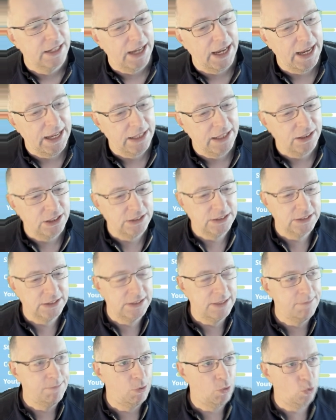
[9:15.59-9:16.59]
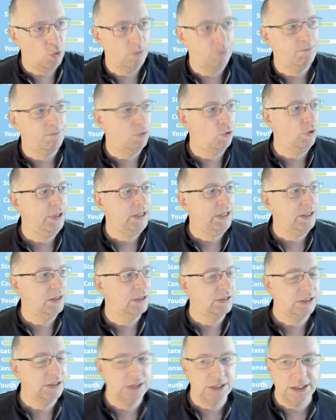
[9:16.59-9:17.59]
and this is an important point in
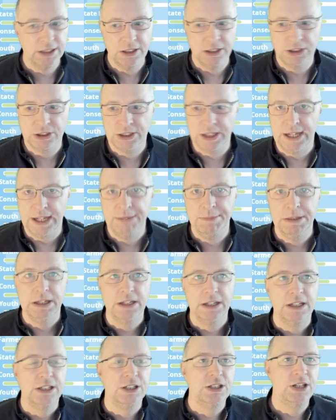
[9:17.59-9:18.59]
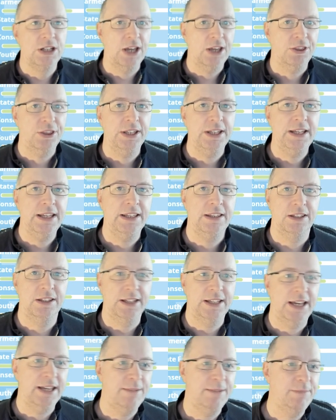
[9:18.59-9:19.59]
the design of this game. Nothing in the
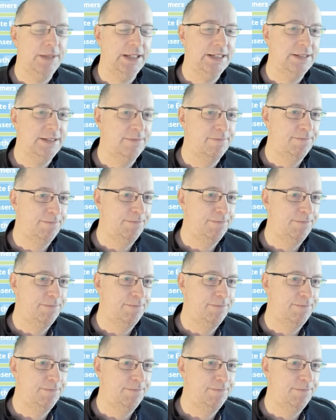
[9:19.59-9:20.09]
game is